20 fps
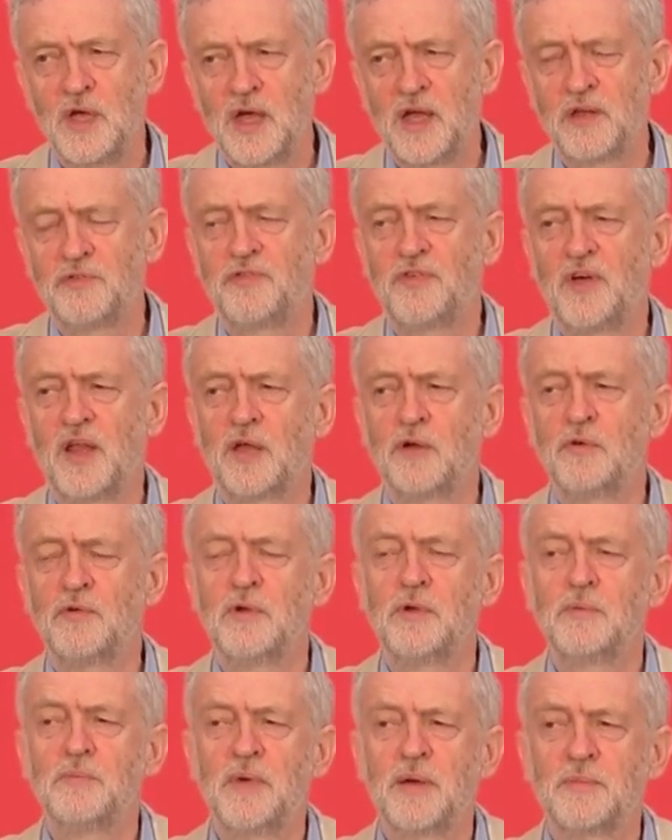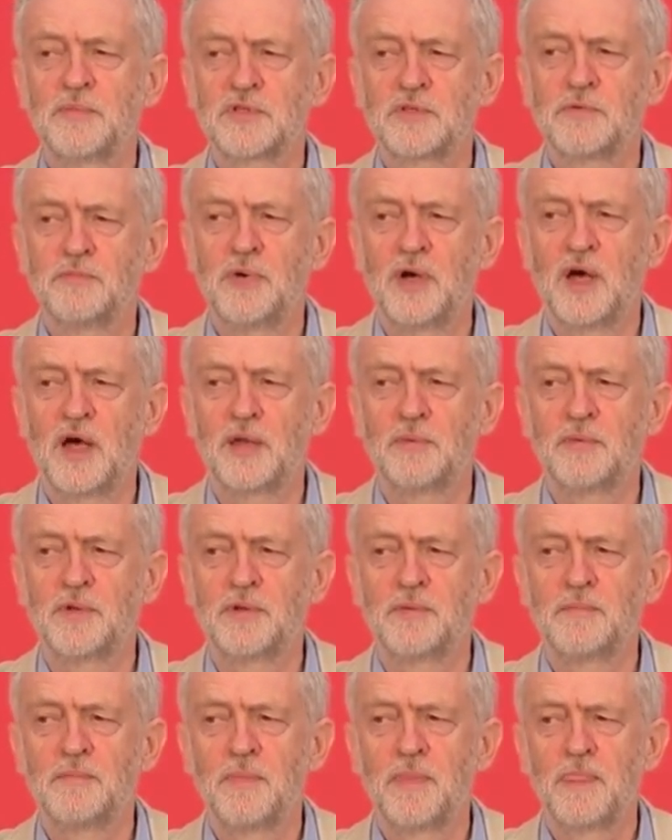and fellow members of
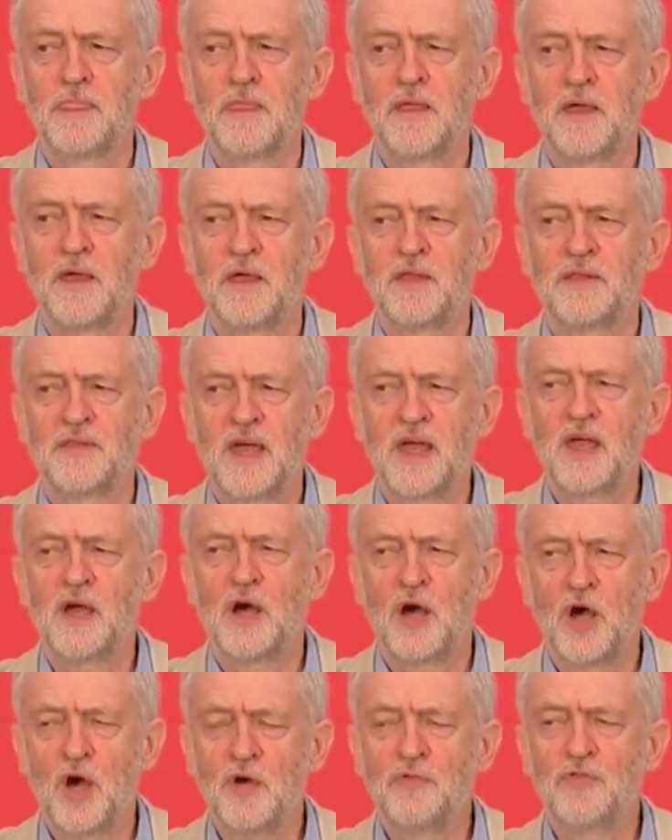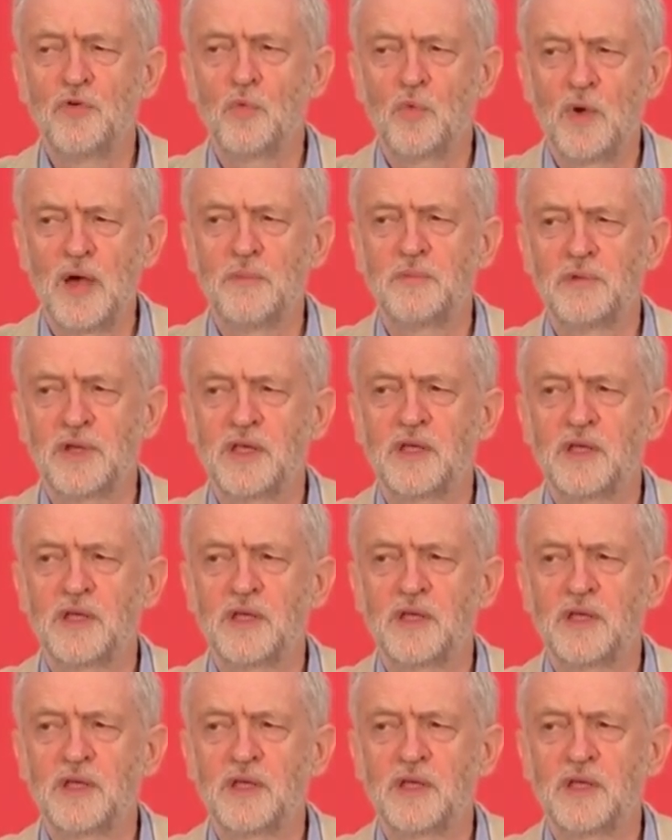Parliament. They are overwhelmingly